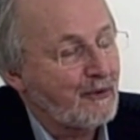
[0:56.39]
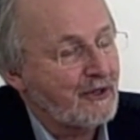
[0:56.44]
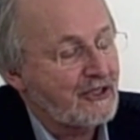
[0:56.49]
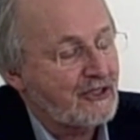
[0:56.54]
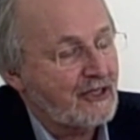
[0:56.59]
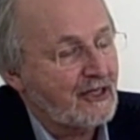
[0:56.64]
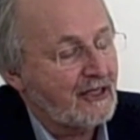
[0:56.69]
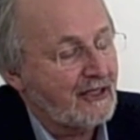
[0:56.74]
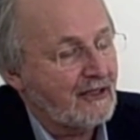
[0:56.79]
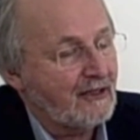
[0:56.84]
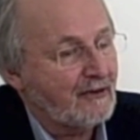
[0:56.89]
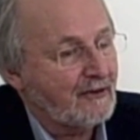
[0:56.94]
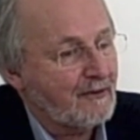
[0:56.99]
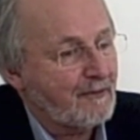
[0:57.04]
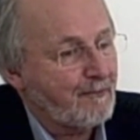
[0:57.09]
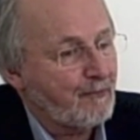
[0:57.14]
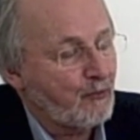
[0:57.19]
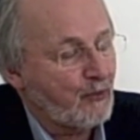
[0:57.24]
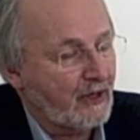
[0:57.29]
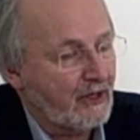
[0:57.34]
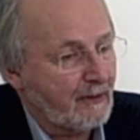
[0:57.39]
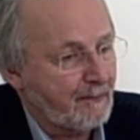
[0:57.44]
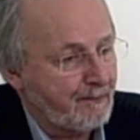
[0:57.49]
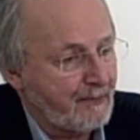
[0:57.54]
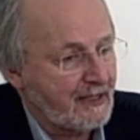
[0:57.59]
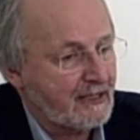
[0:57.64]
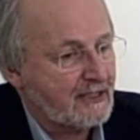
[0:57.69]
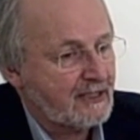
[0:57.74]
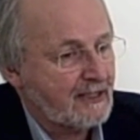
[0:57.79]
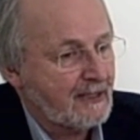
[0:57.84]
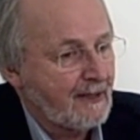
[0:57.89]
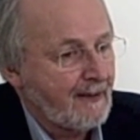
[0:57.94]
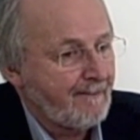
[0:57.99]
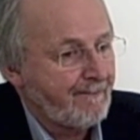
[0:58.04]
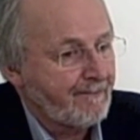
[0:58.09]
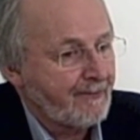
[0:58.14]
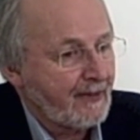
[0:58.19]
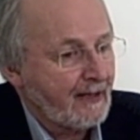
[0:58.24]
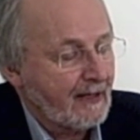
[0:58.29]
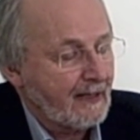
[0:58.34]
I always say that one of the
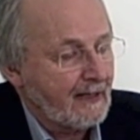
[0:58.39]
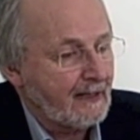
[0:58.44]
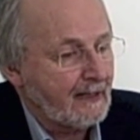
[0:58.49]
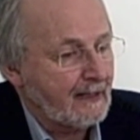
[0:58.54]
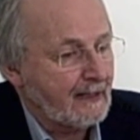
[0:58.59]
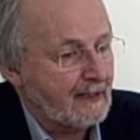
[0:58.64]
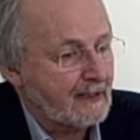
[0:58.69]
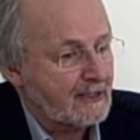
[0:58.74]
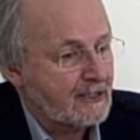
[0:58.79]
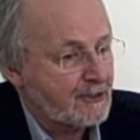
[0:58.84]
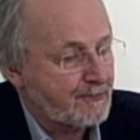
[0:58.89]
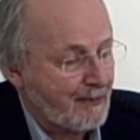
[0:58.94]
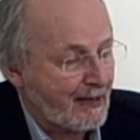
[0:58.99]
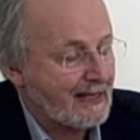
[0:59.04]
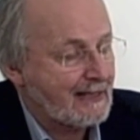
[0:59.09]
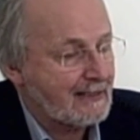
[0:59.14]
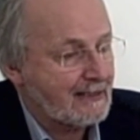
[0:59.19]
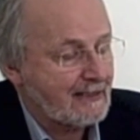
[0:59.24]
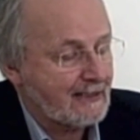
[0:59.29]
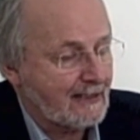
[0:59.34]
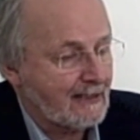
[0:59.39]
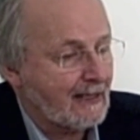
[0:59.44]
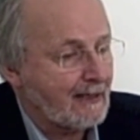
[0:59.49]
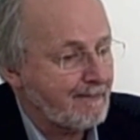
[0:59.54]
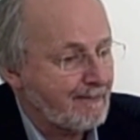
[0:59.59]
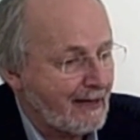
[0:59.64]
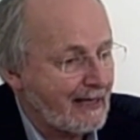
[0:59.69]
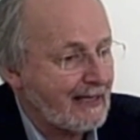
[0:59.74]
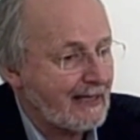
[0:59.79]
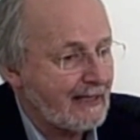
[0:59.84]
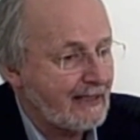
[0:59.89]
best spends that